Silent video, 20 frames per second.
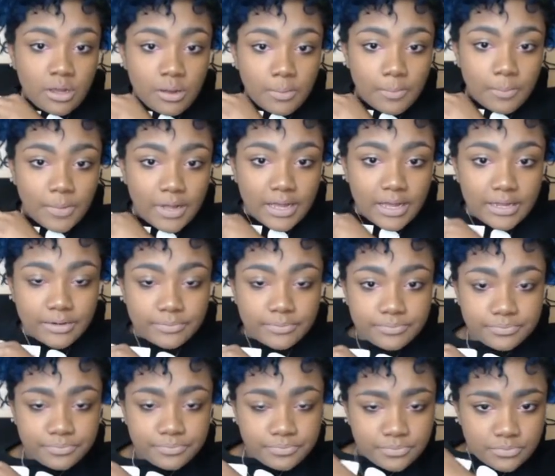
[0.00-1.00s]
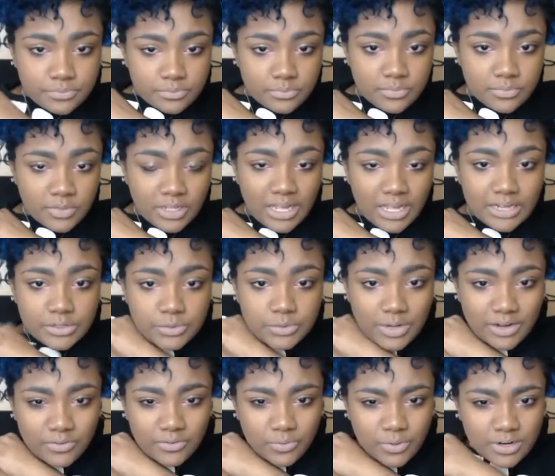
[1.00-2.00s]
But I do
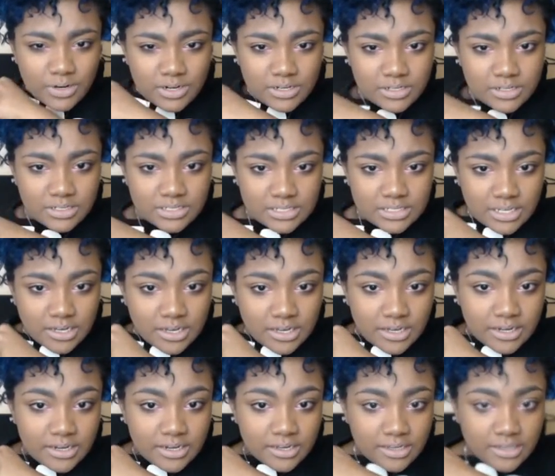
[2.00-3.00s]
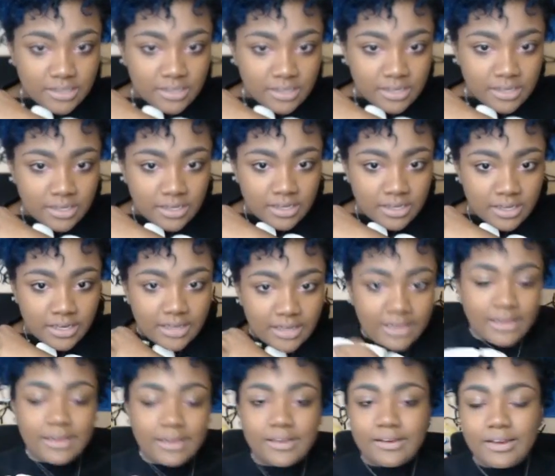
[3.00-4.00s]
have one on this side,
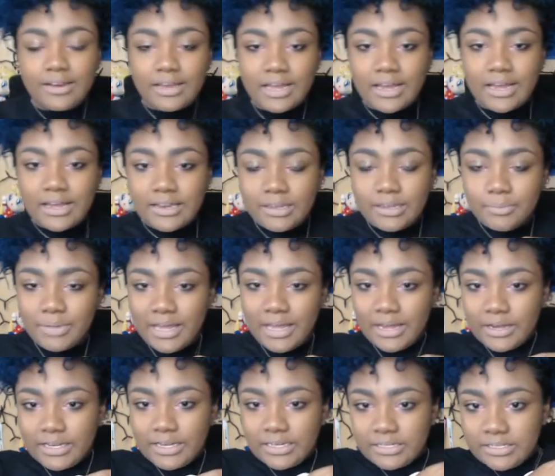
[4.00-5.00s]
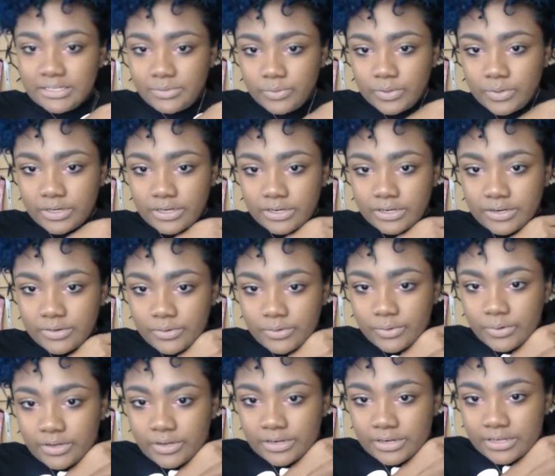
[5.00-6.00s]
and I got the black one
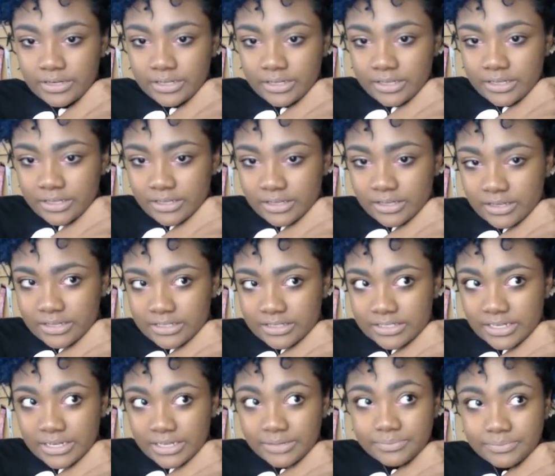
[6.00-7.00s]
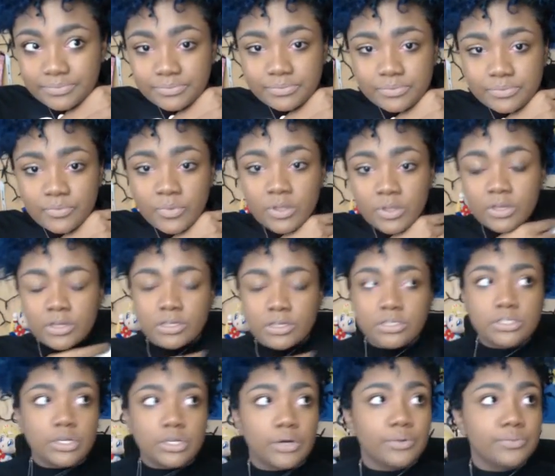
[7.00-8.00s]
on this side.
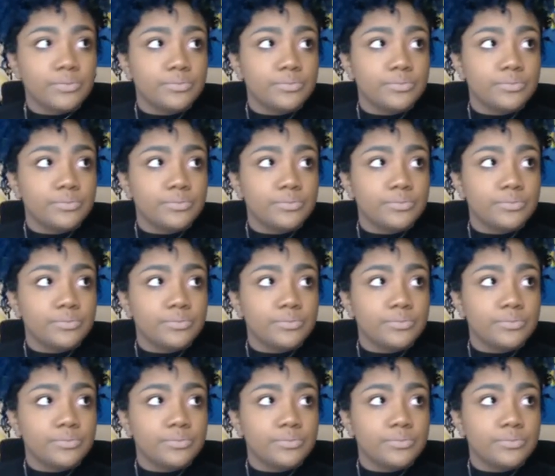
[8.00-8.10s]
So